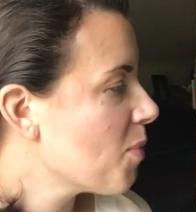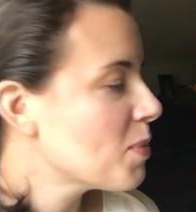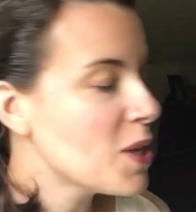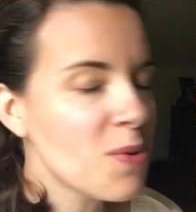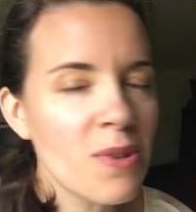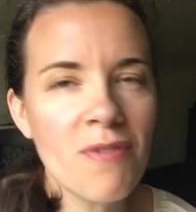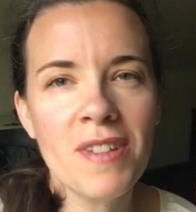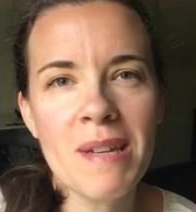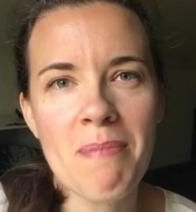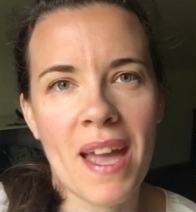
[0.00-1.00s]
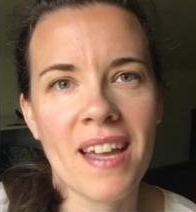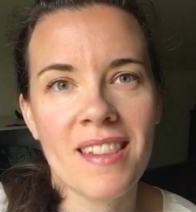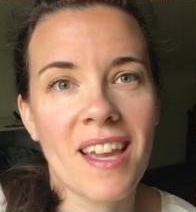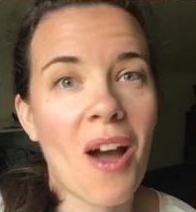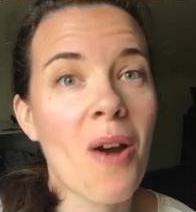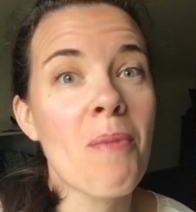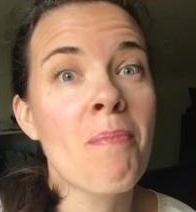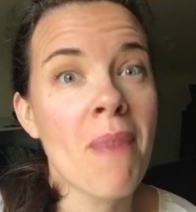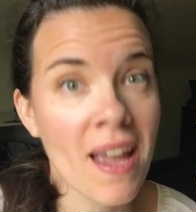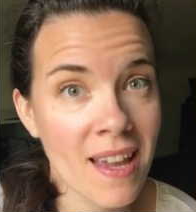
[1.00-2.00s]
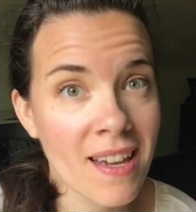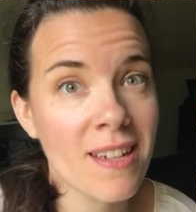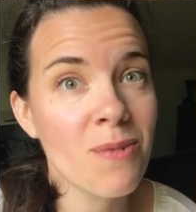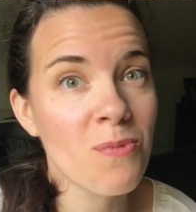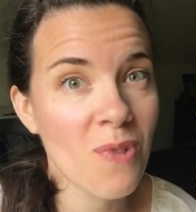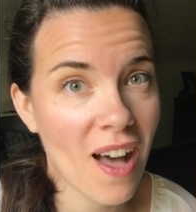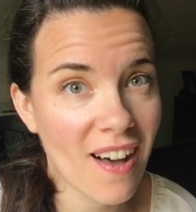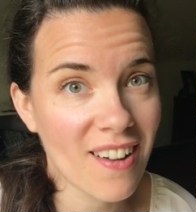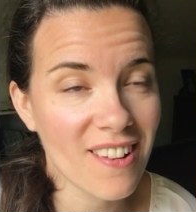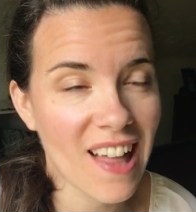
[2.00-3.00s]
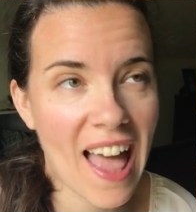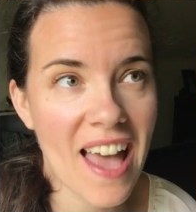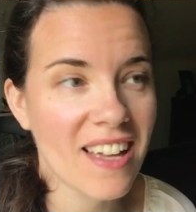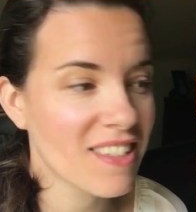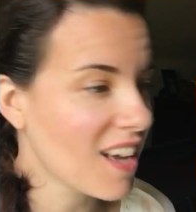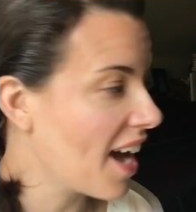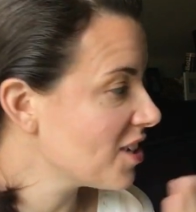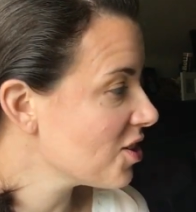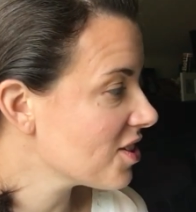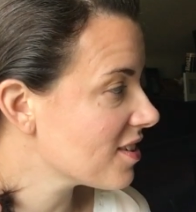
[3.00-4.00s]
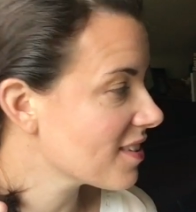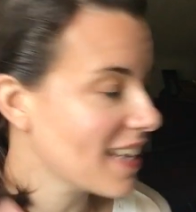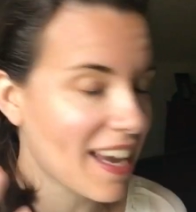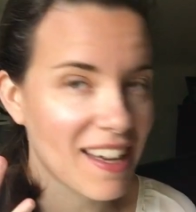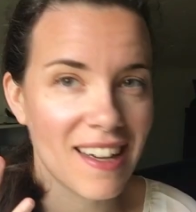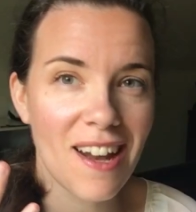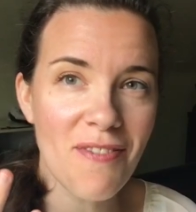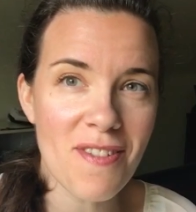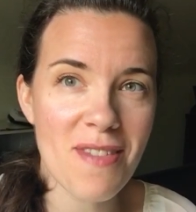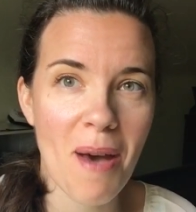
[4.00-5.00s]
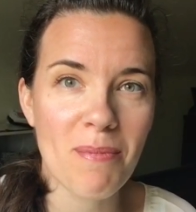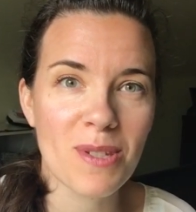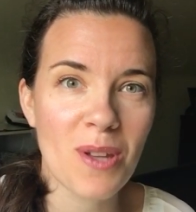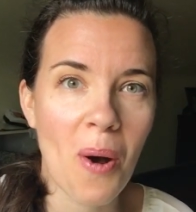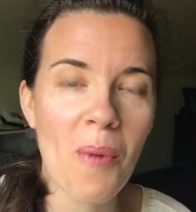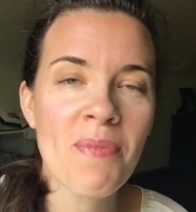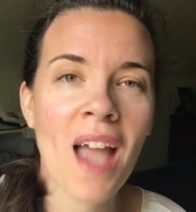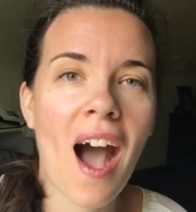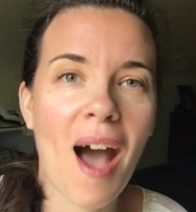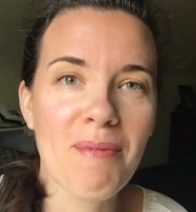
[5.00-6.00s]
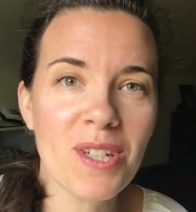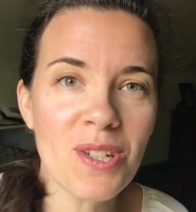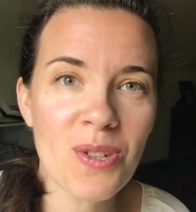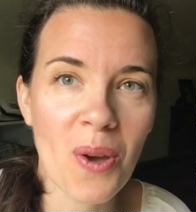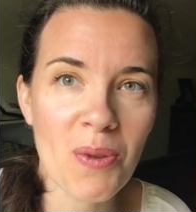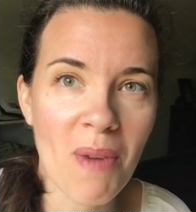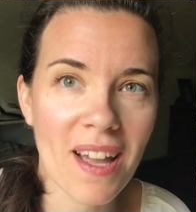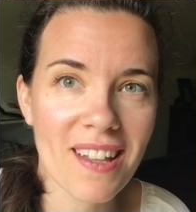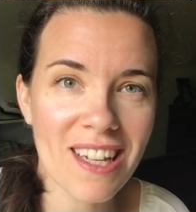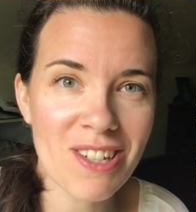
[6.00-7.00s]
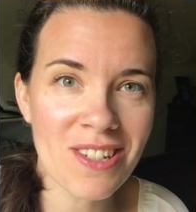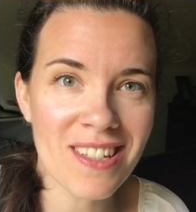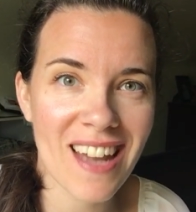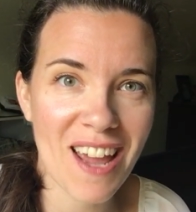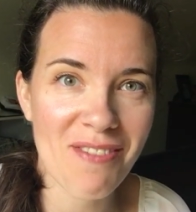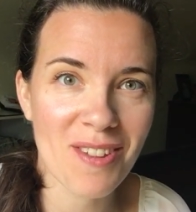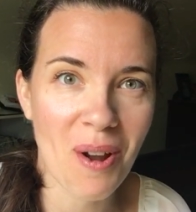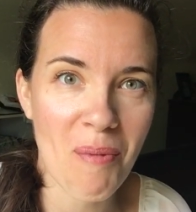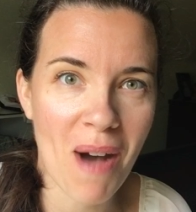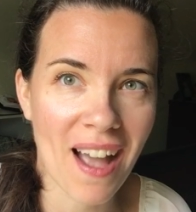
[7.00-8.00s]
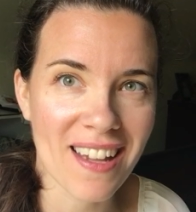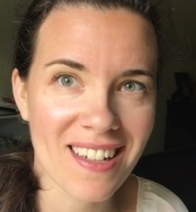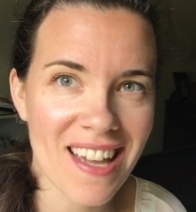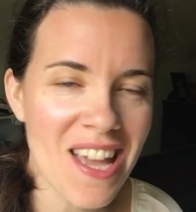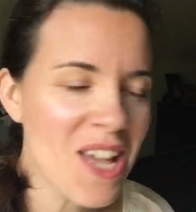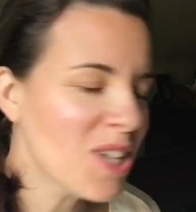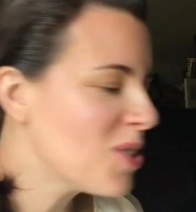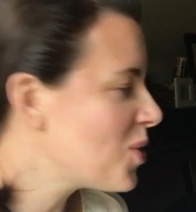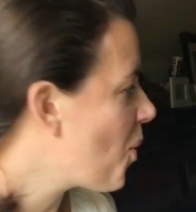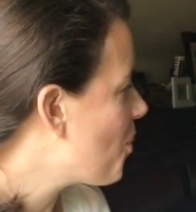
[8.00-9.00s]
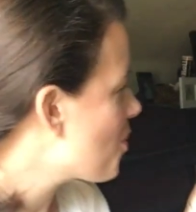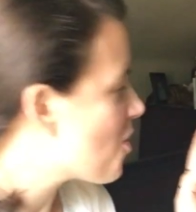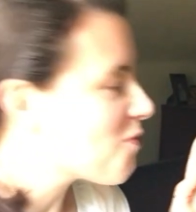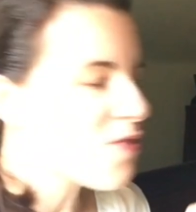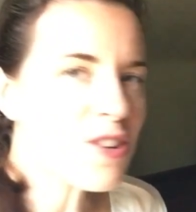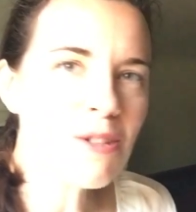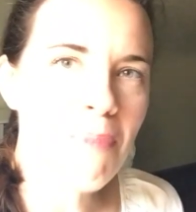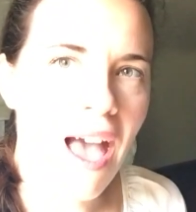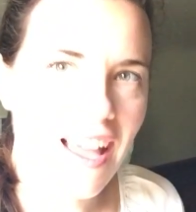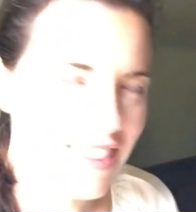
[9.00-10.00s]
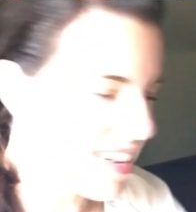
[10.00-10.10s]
beautifully made. They are made well, and I just can't get enough of them. So I'm going to show you my collection today if you don't mind. So the first bag